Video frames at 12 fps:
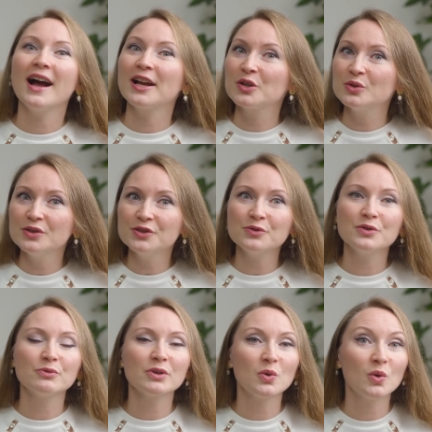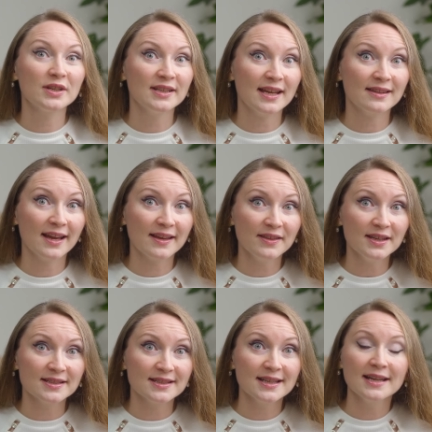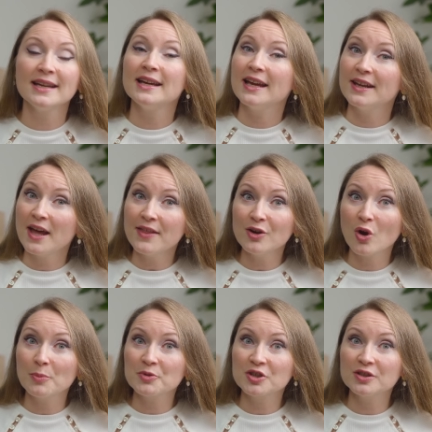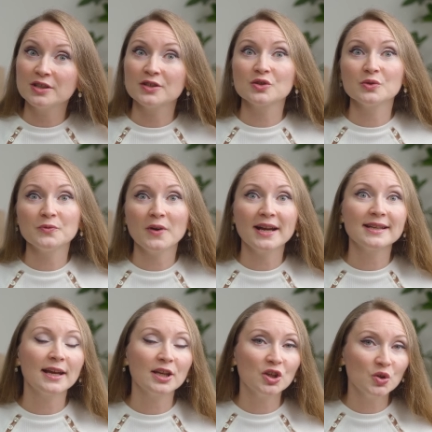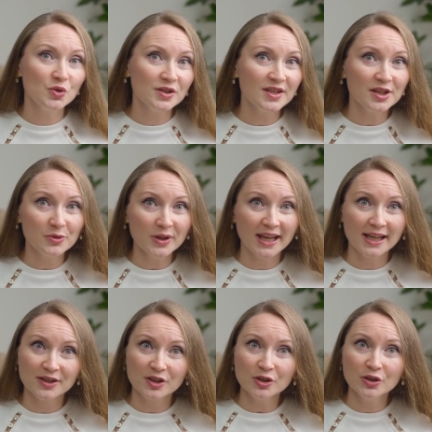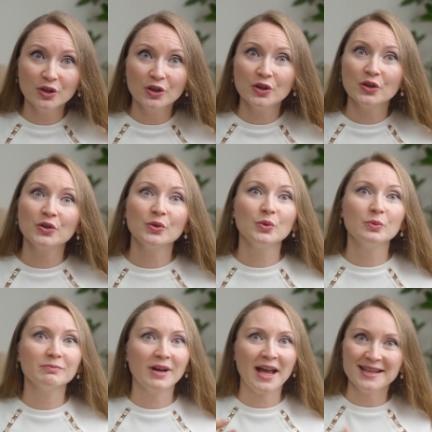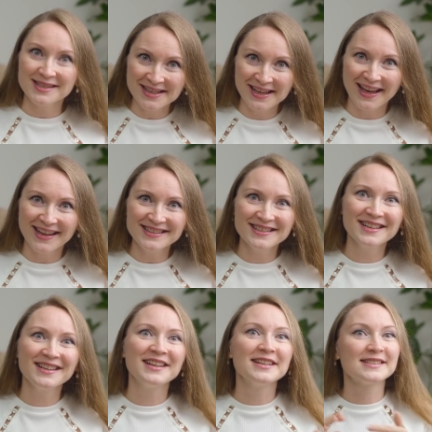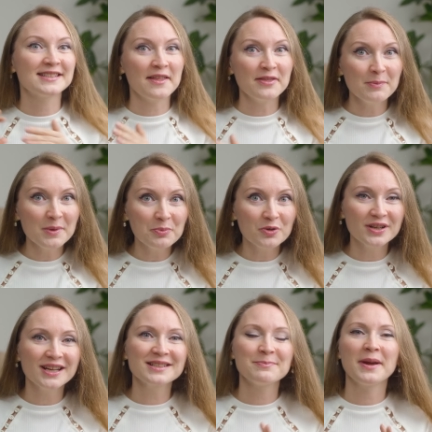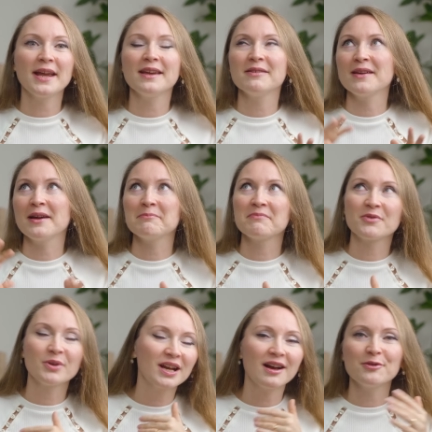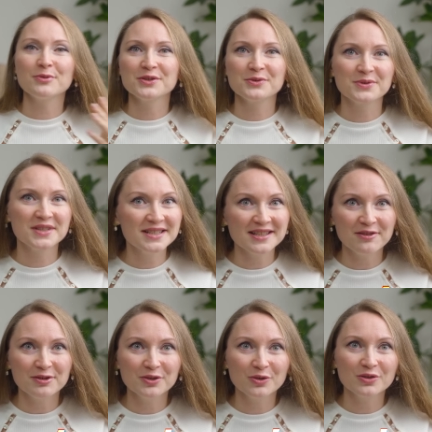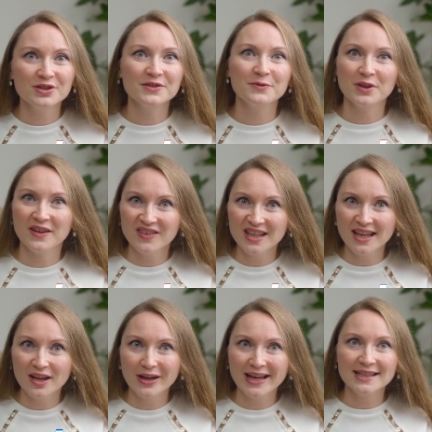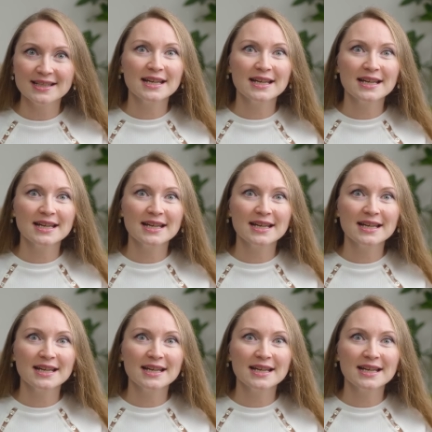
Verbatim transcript: I couldn't record an ad like this. Another option is to find a UGC creator who has a cat send them the product, pay them $300 to $600 for the video ad,